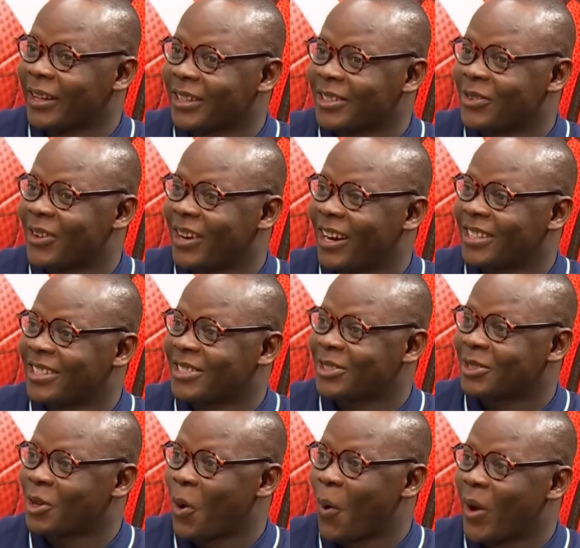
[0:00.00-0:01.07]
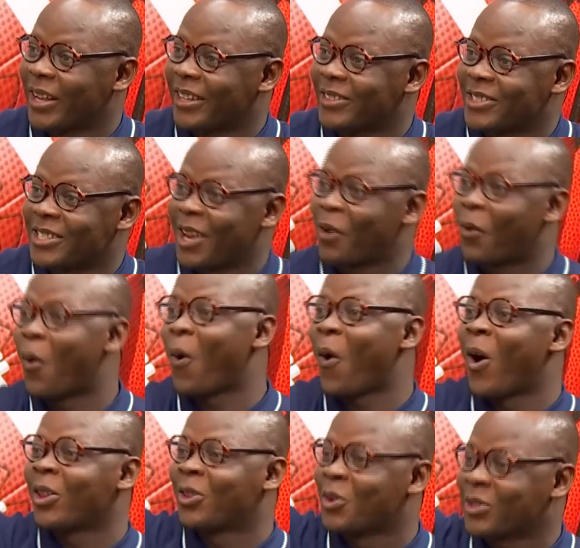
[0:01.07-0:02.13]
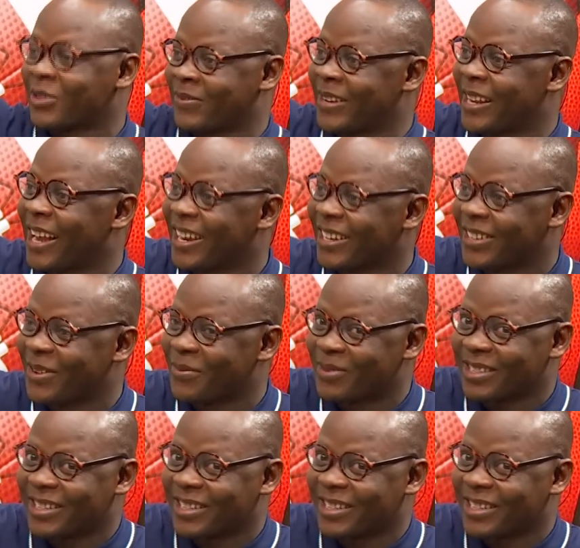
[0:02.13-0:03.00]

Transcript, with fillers: Is United still going? You said you see, go all those three items.